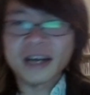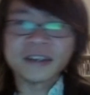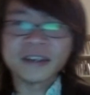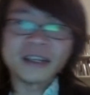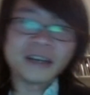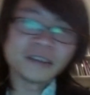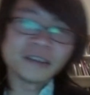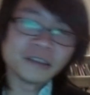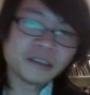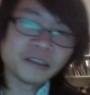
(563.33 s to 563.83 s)

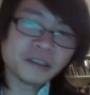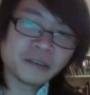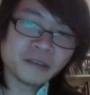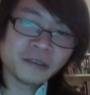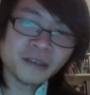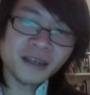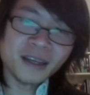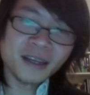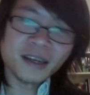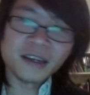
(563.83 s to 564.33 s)
enhancing
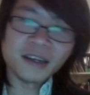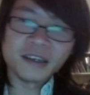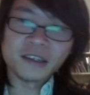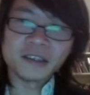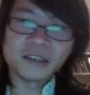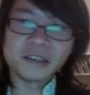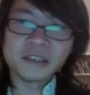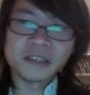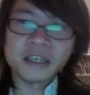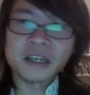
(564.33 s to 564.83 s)

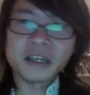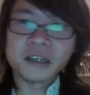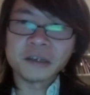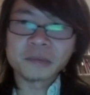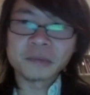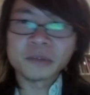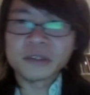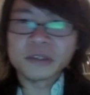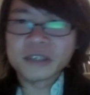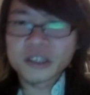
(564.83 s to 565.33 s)
uh, their
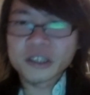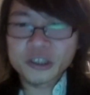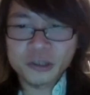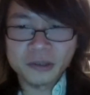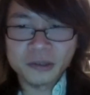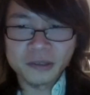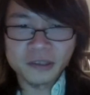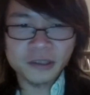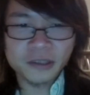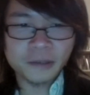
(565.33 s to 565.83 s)

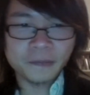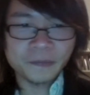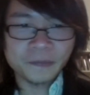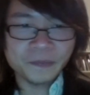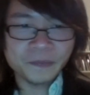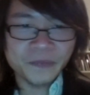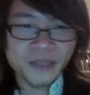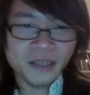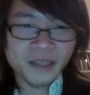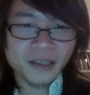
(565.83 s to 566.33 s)
predictions
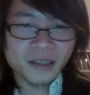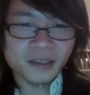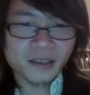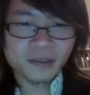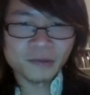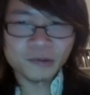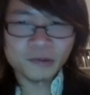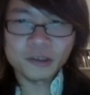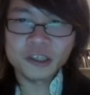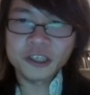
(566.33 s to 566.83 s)
mm-hmm.
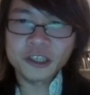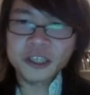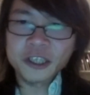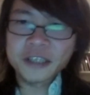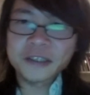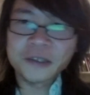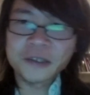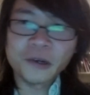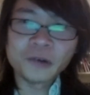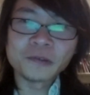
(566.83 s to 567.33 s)
uh, for the
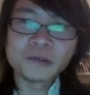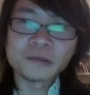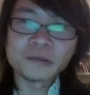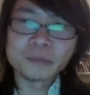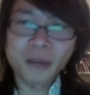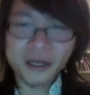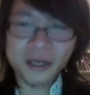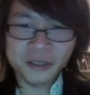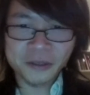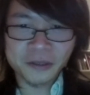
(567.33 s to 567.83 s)
sake of
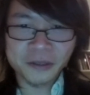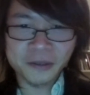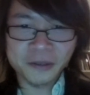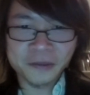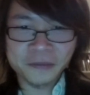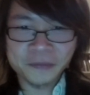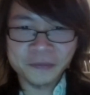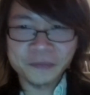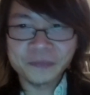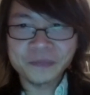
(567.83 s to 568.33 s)
marketing,
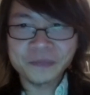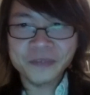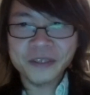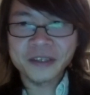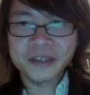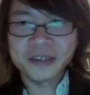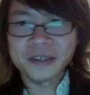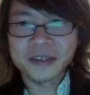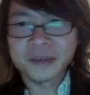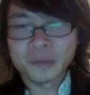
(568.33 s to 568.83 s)

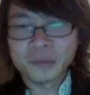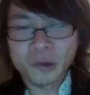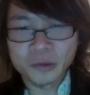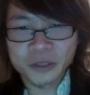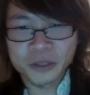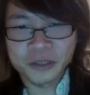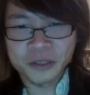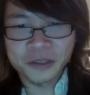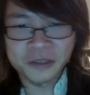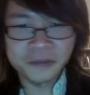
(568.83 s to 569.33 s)
uh,
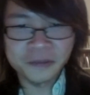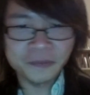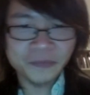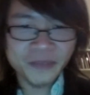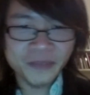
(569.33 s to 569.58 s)
mostly.